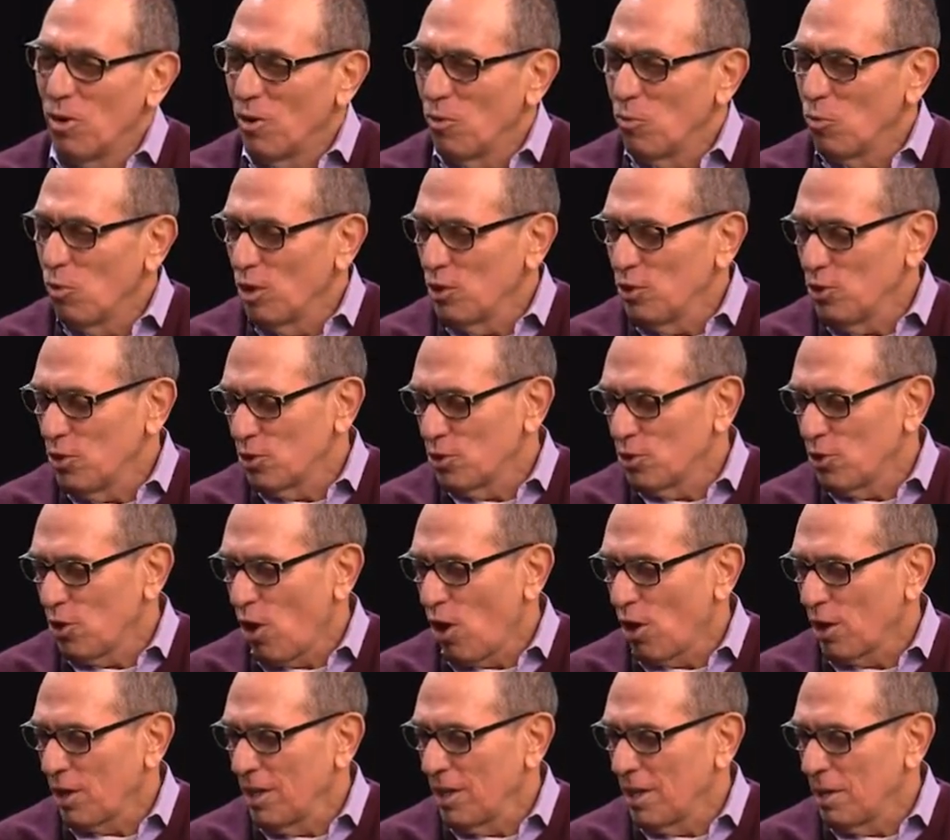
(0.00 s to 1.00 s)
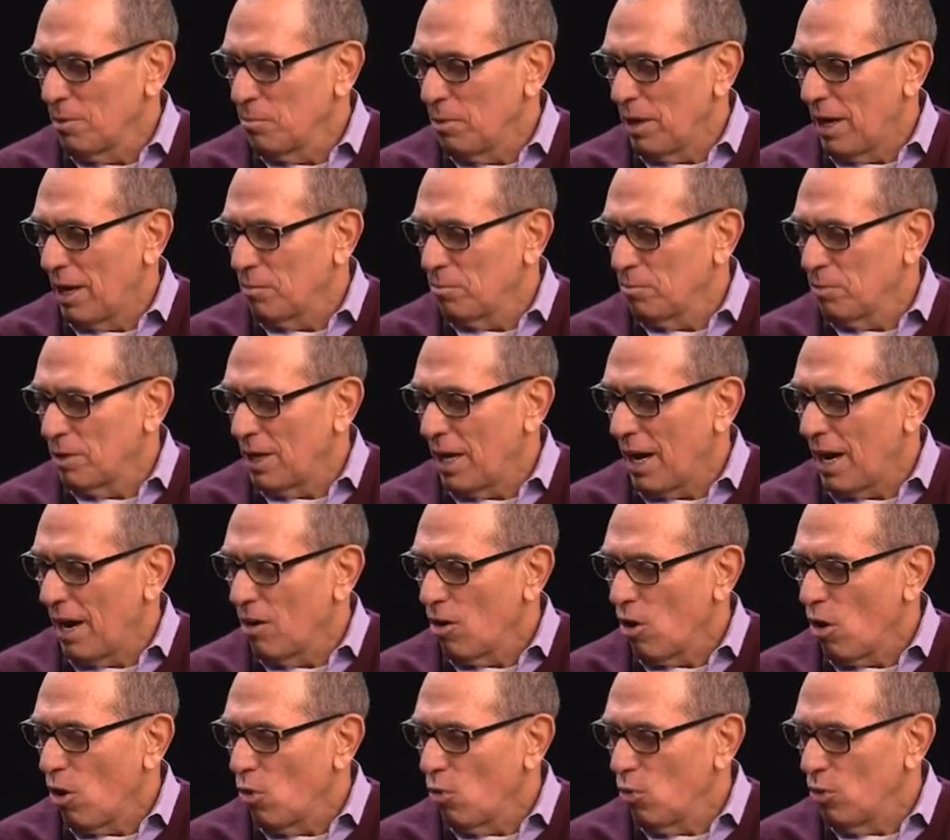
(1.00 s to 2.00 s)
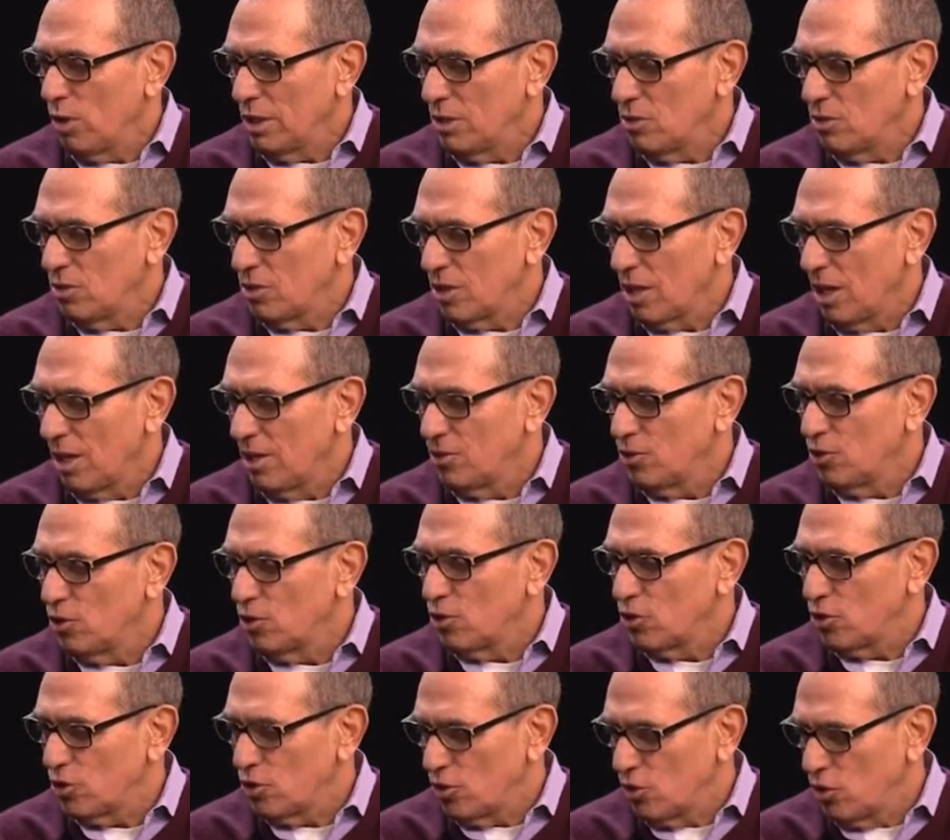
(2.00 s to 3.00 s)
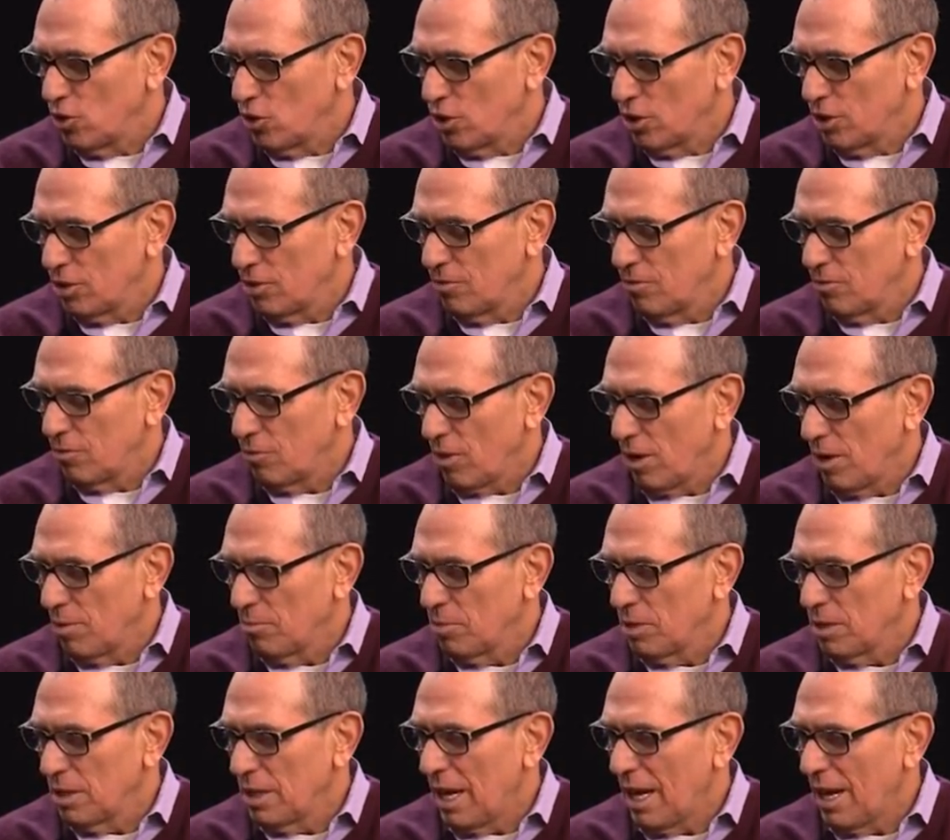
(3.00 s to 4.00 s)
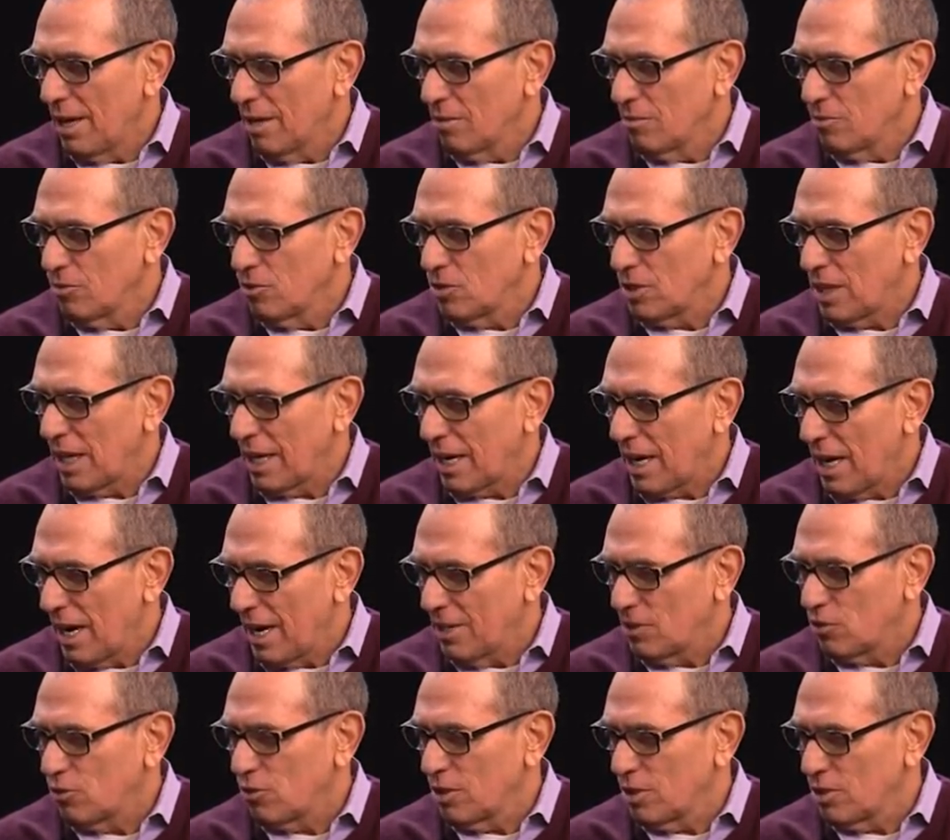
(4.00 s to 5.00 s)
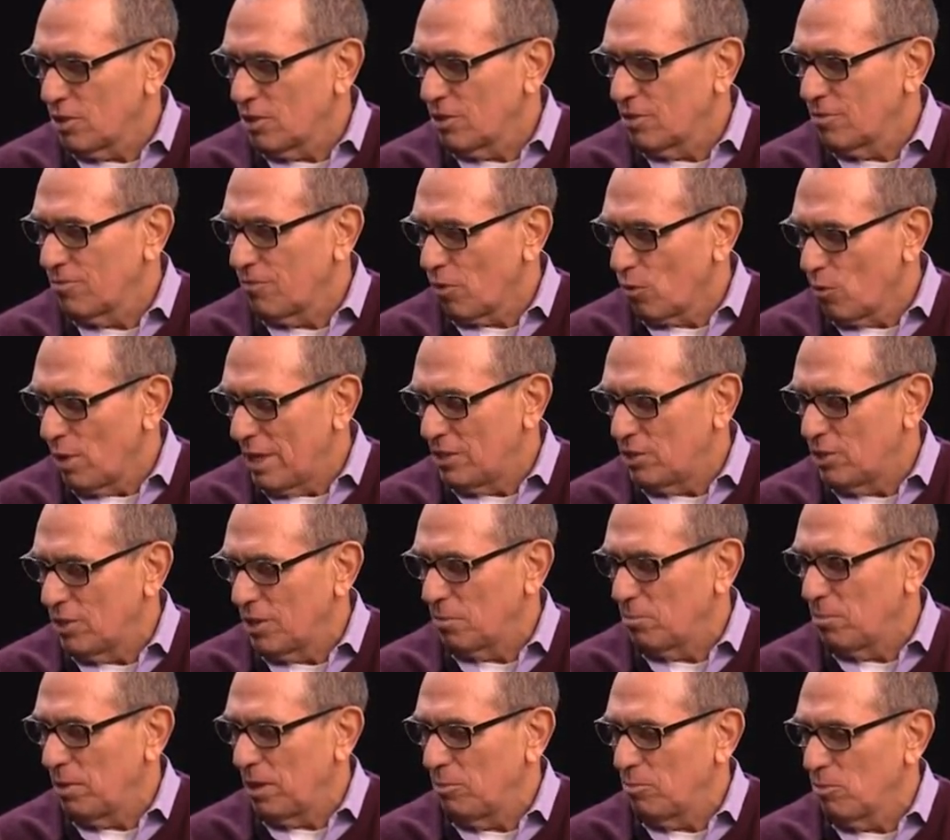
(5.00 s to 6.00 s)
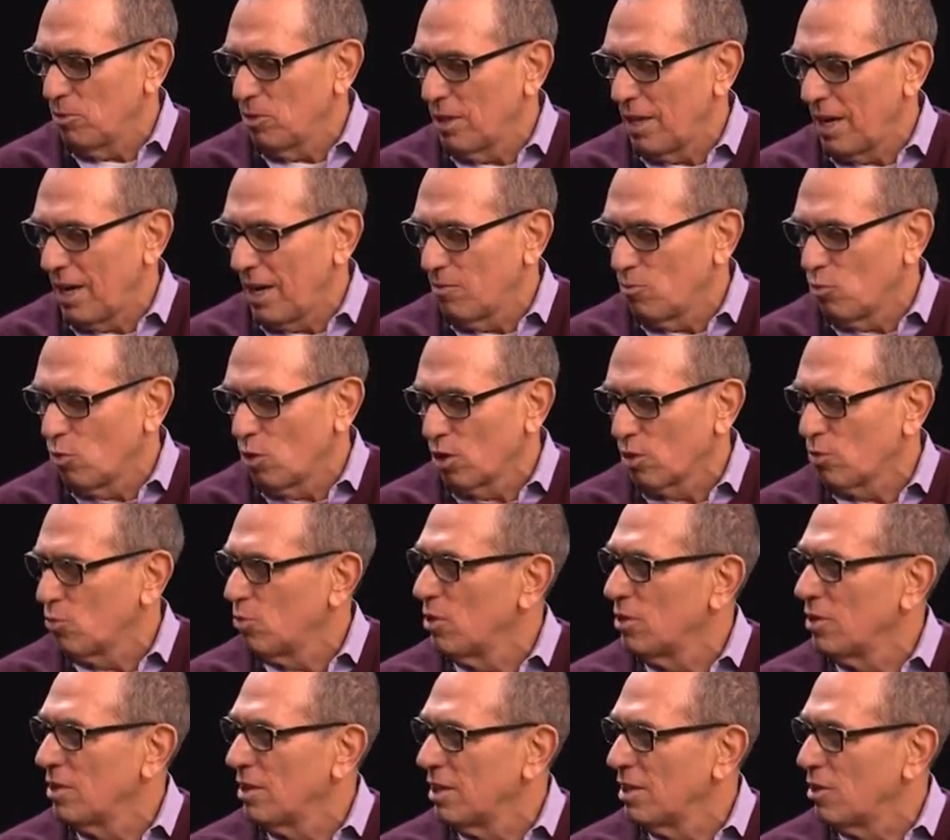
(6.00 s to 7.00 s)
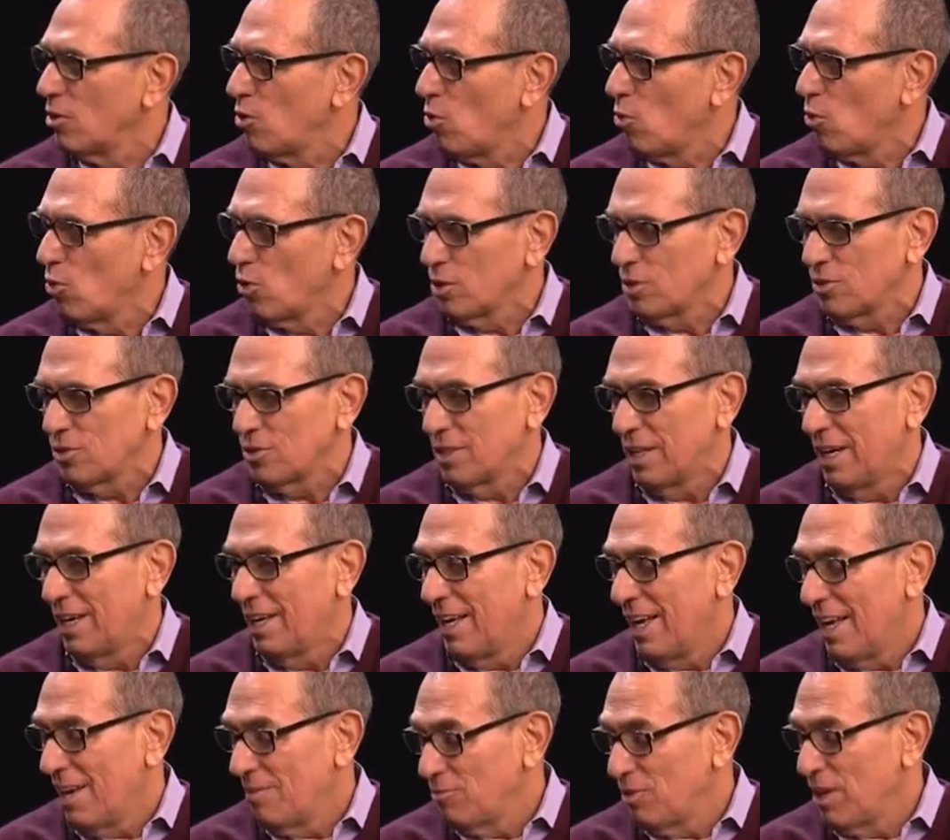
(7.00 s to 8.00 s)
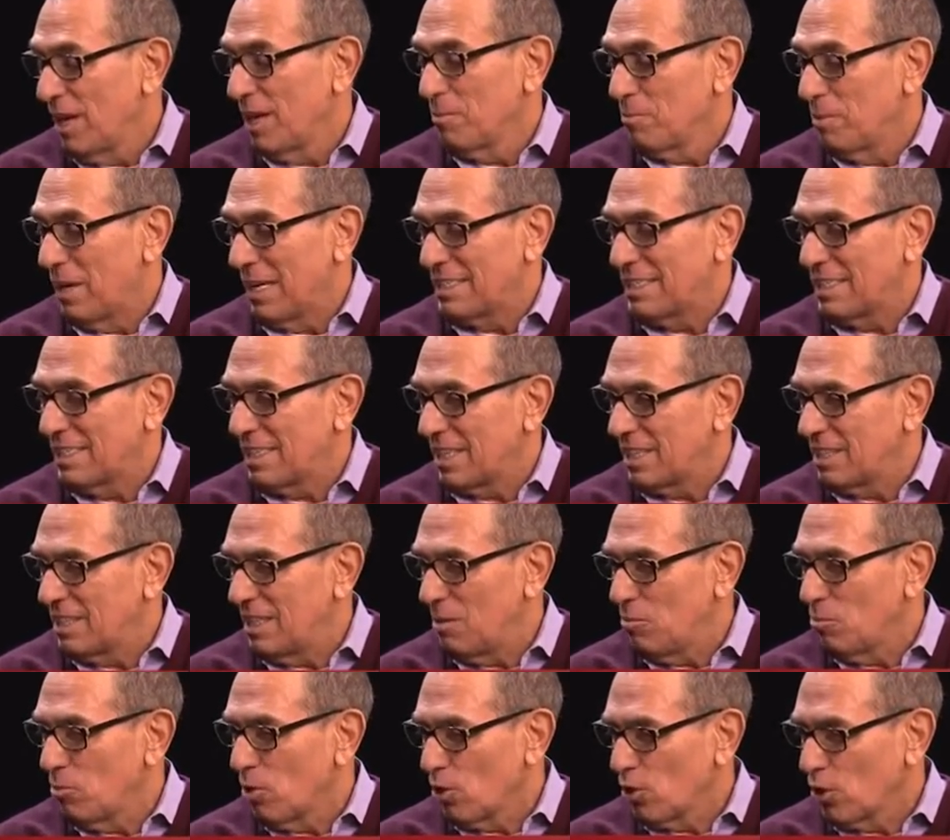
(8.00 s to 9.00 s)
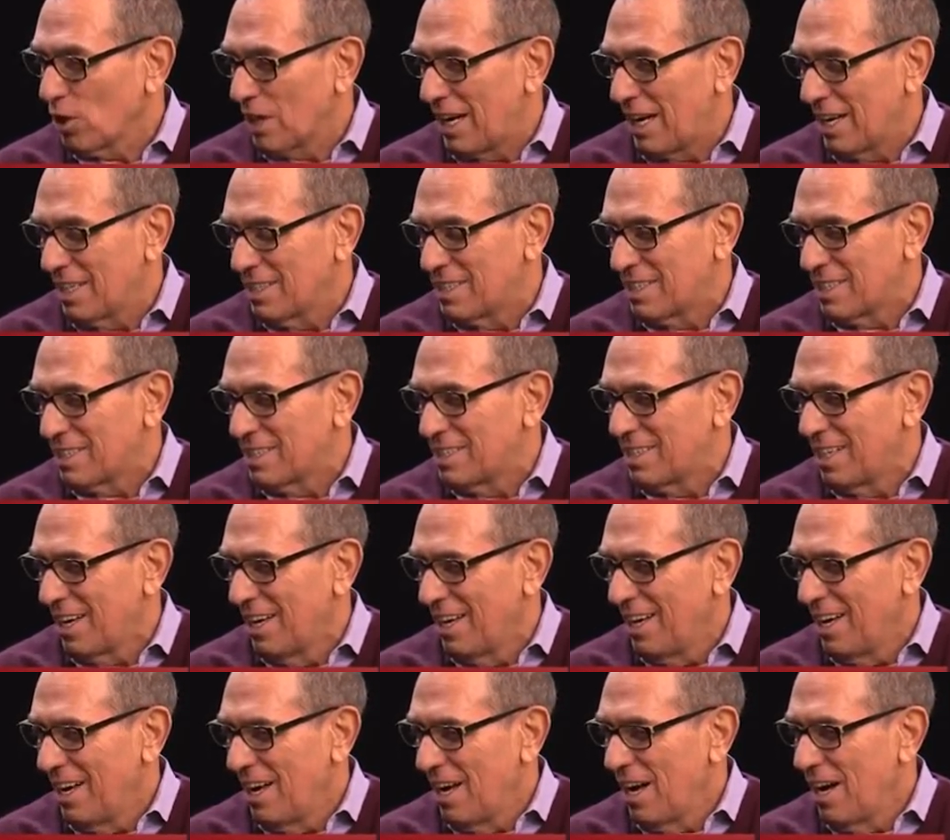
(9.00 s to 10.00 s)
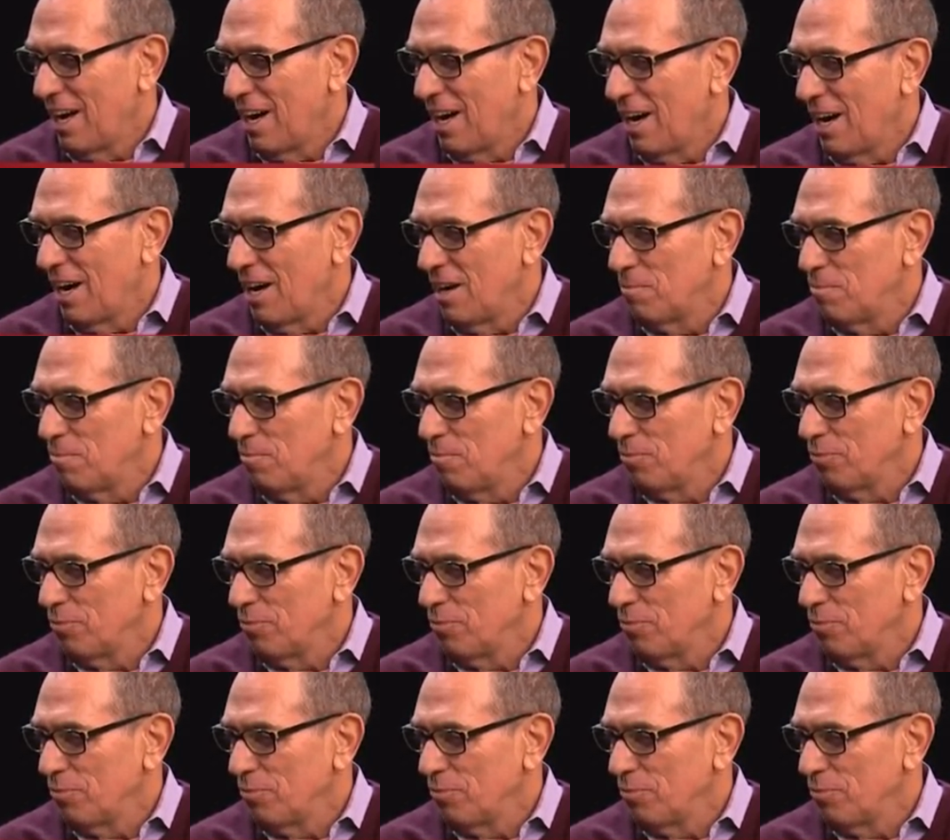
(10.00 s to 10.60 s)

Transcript: what you're talking about, but I always understood from a lot of psychiatrists, forensic people that I've worked with in courts, done about 60 murder cases, uh,